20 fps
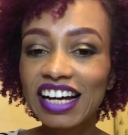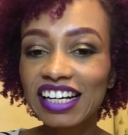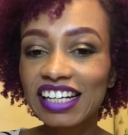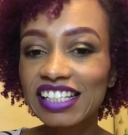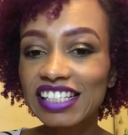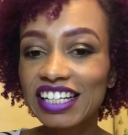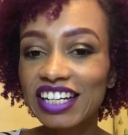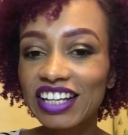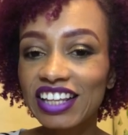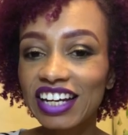
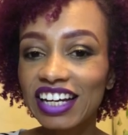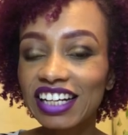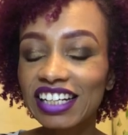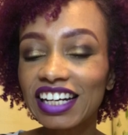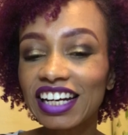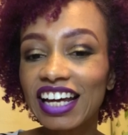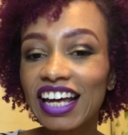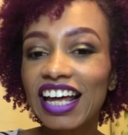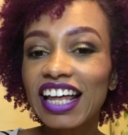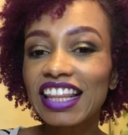Until
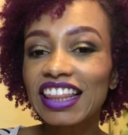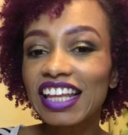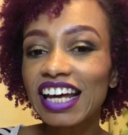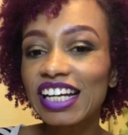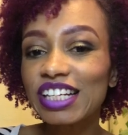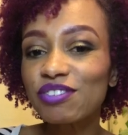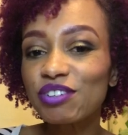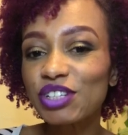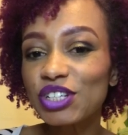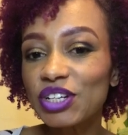then,
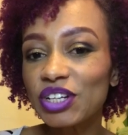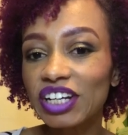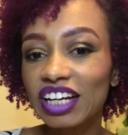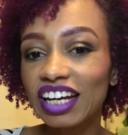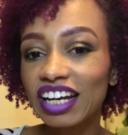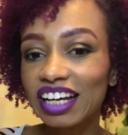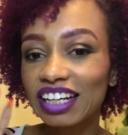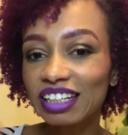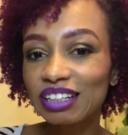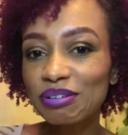thanks for tuning
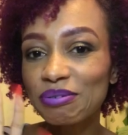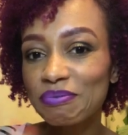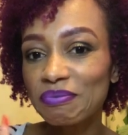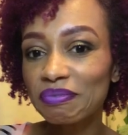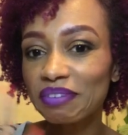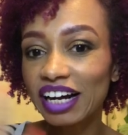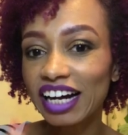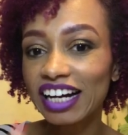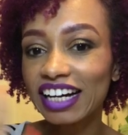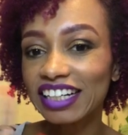in.
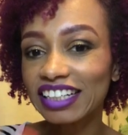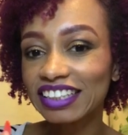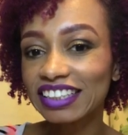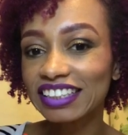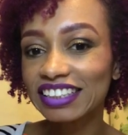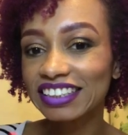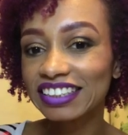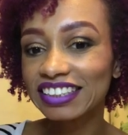Bye.